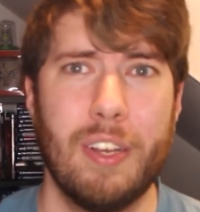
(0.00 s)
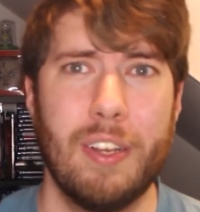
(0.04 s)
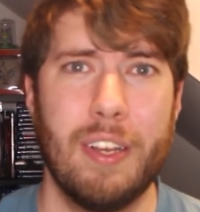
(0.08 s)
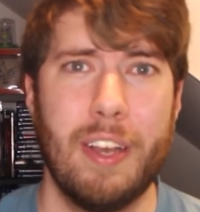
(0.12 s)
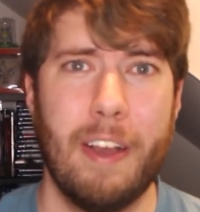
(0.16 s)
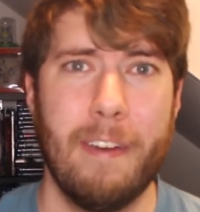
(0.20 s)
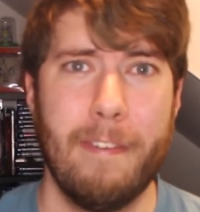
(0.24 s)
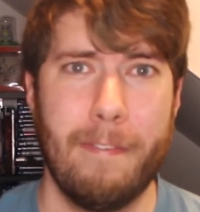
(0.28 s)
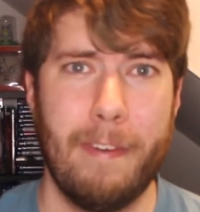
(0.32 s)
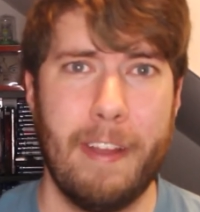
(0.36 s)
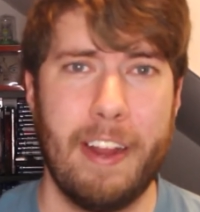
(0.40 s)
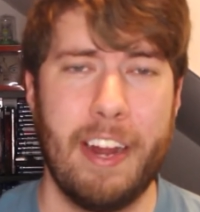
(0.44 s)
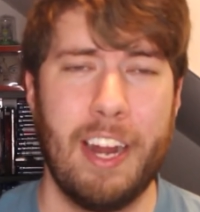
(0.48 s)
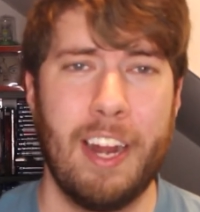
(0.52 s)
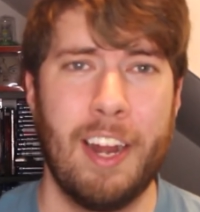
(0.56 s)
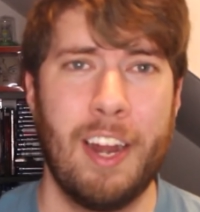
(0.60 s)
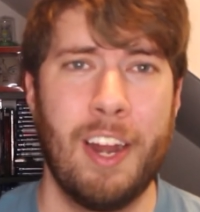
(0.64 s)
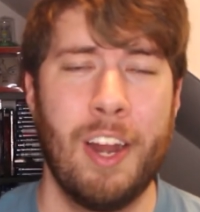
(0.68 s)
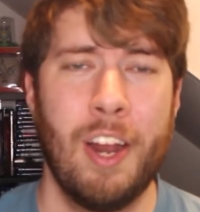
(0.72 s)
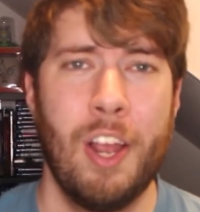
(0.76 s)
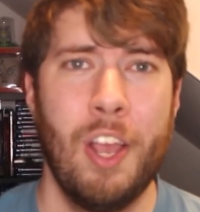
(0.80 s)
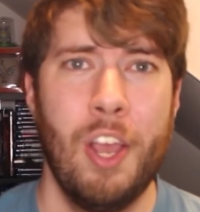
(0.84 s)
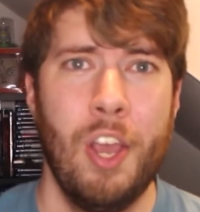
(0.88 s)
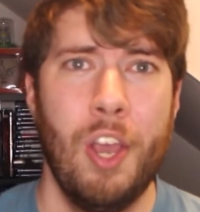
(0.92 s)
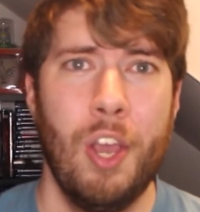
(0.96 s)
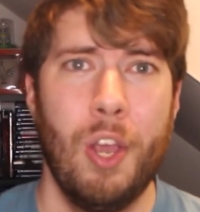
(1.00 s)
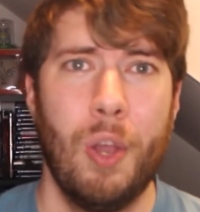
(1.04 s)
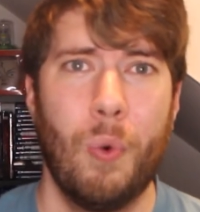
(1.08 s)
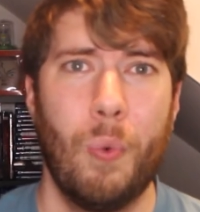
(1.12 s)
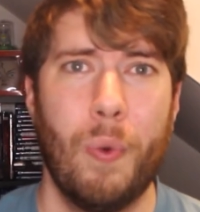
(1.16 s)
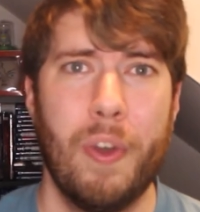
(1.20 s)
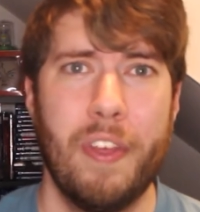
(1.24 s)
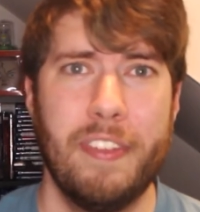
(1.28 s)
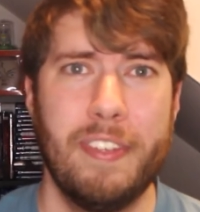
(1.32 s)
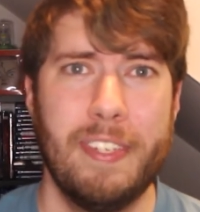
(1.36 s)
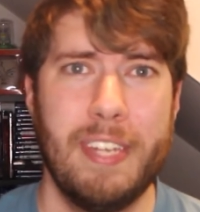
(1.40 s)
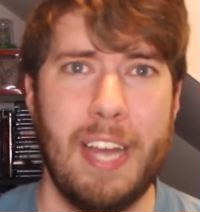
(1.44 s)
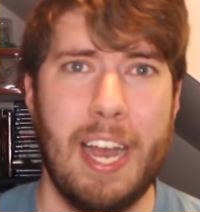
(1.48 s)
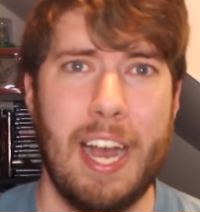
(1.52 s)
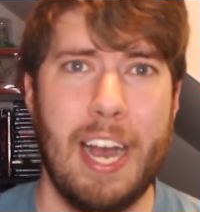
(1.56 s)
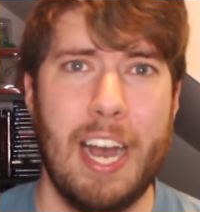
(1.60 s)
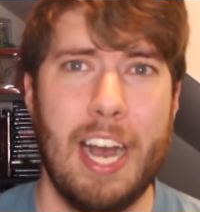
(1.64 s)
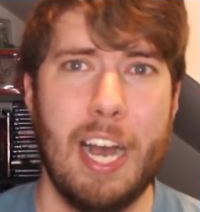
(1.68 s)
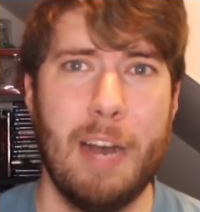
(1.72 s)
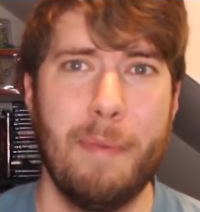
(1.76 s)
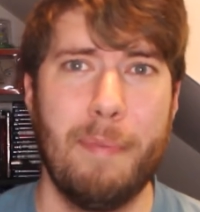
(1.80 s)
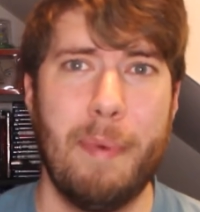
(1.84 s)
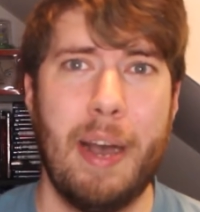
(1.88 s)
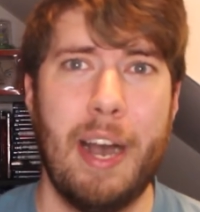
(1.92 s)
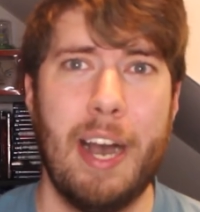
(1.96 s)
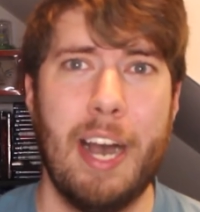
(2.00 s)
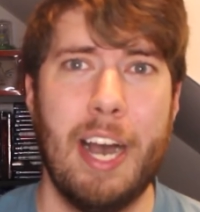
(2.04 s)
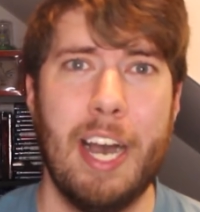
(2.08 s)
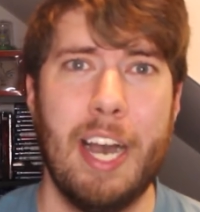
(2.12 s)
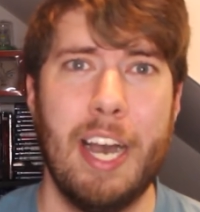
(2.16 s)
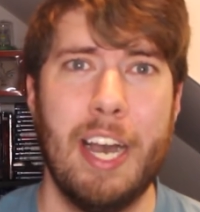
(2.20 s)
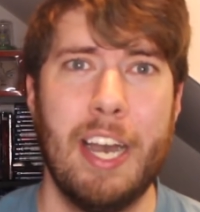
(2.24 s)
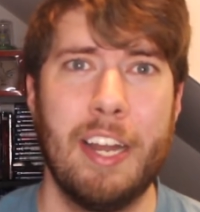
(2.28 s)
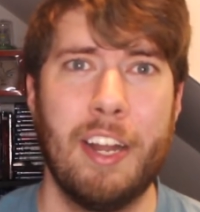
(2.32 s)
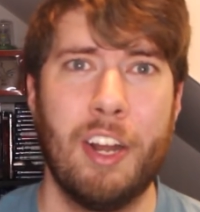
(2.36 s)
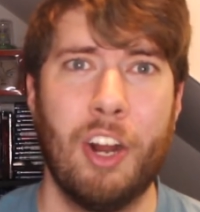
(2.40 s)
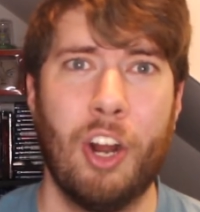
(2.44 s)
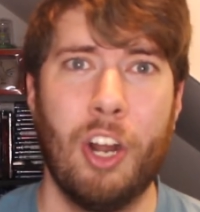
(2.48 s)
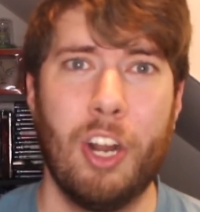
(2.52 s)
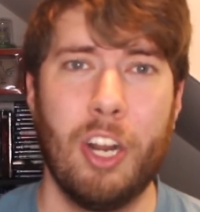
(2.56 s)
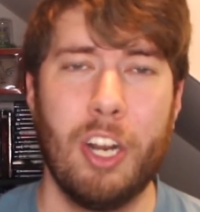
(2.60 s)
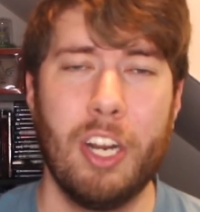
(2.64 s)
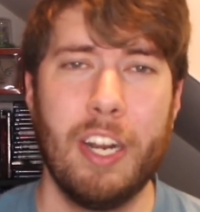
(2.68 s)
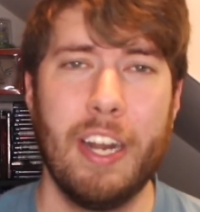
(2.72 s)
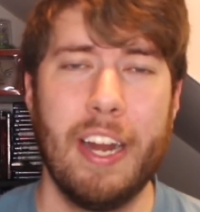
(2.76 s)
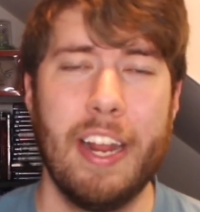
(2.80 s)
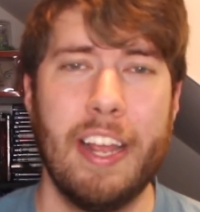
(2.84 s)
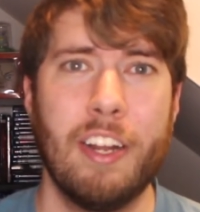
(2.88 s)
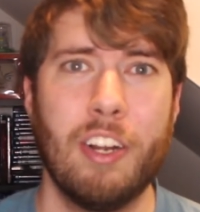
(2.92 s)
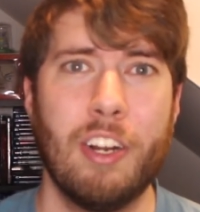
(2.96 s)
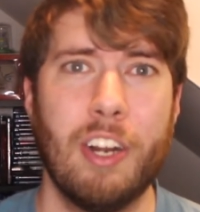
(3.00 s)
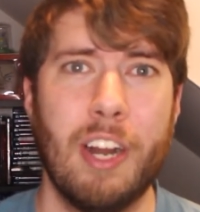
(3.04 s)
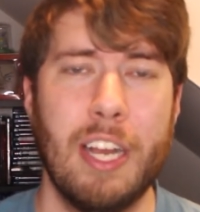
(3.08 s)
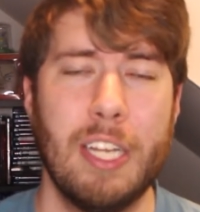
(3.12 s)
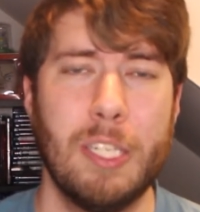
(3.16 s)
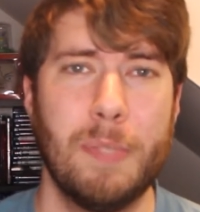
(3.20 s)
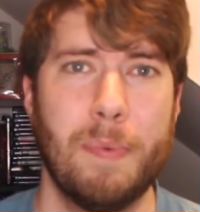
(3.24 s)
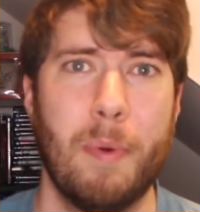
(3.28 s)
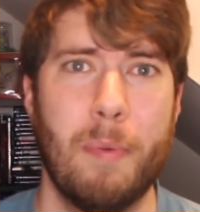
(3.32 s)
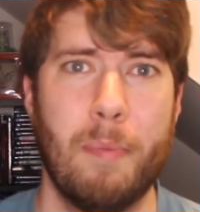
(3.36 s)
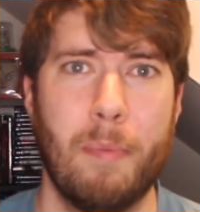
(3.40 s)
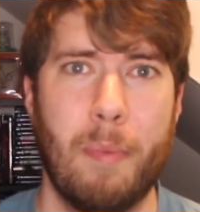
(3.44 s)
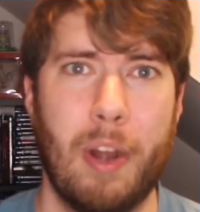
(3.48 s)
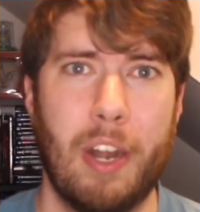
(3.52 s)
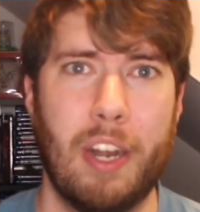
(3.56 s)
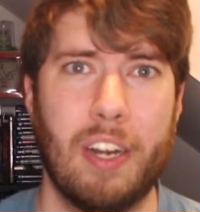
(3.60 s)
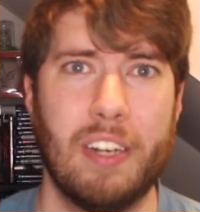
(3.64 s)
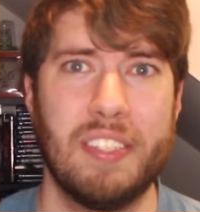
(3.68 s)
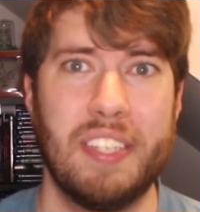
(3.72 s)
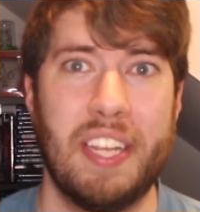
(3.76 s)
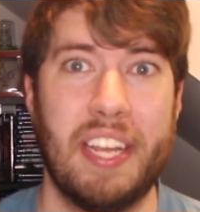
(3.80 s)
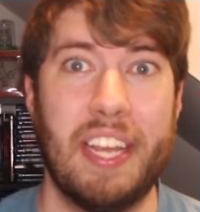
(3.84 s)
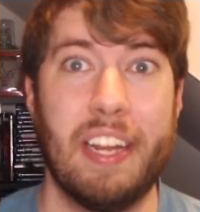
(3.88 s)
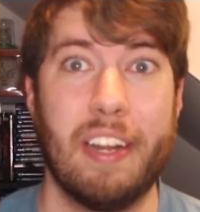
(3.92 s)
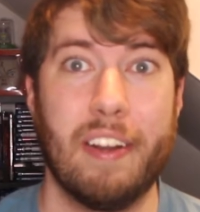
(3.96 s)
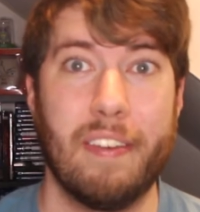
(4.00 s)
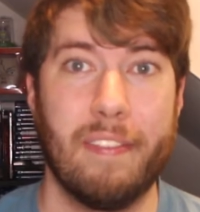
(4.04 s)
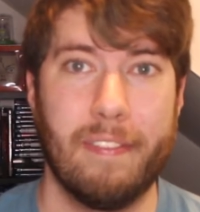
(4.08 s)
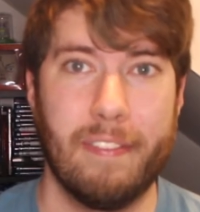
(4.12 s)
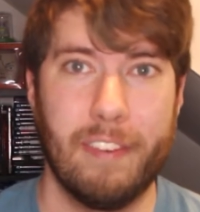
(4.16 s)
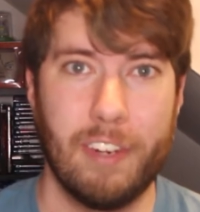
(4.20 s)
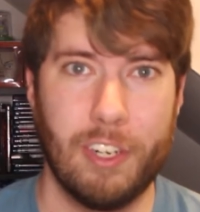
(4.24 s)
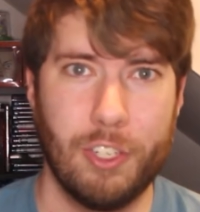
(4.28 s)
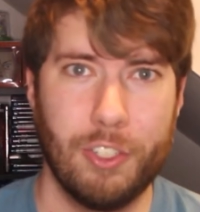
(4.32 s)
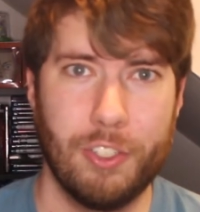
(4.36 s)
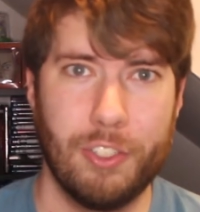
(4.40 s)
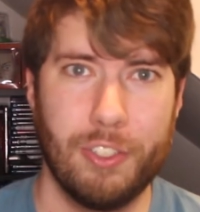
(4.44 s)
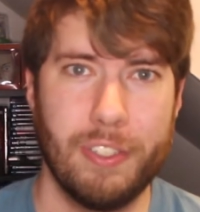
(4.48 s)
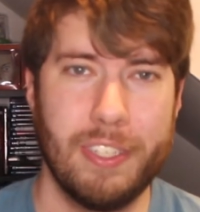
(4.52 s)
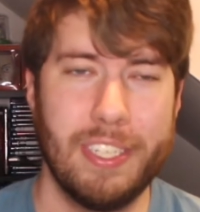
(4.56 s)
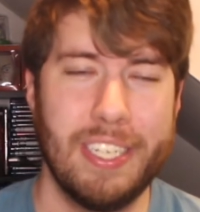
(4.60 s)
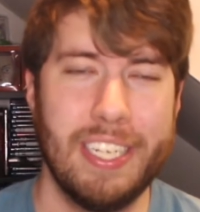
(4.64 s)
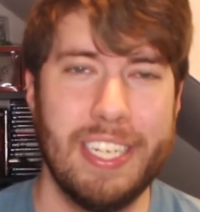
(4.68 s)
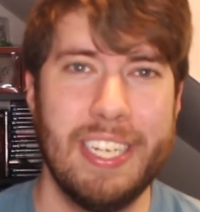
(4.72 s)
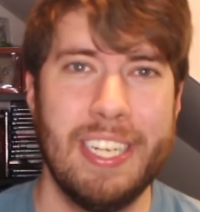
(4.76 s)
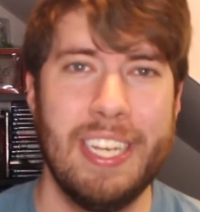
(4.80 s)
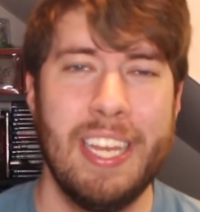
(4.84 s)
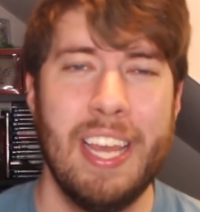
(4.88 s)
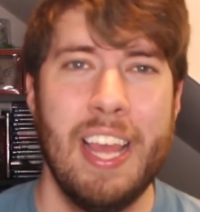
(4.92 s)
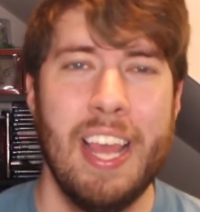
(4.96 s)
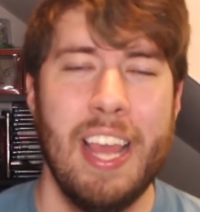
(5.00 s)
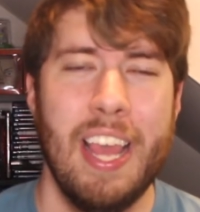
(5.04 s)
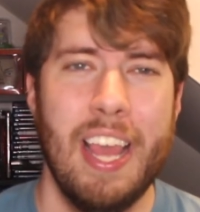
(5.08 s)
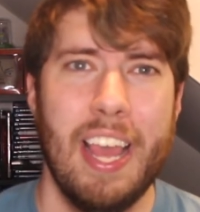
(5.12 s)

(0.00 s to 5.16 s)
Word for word: affair with Tom on her and her husband Mark's anniversary.